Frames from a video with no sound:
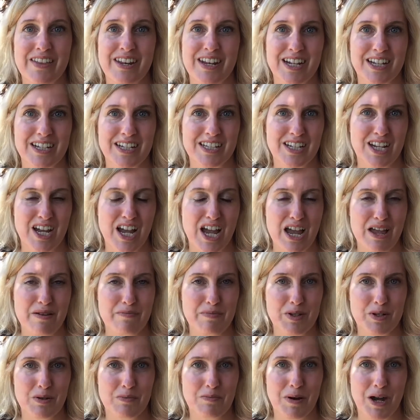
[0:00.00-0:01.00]
next time
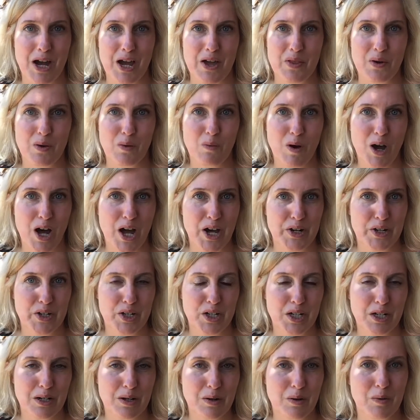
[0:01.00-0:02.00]
you're by the
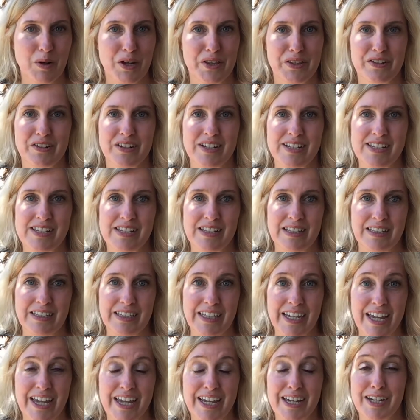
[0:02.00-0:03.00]
water, whether it's a
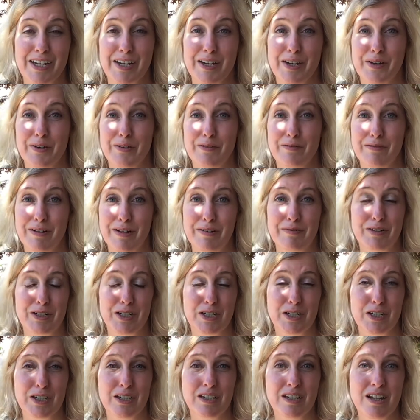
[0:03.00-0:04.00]
lake, a
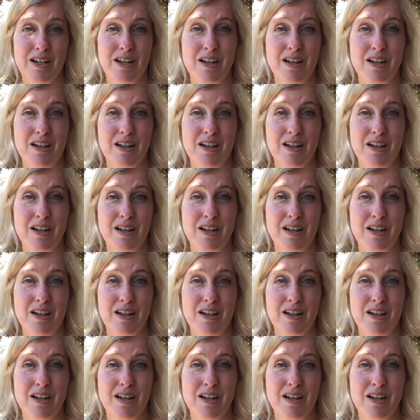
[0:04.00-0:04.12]
river,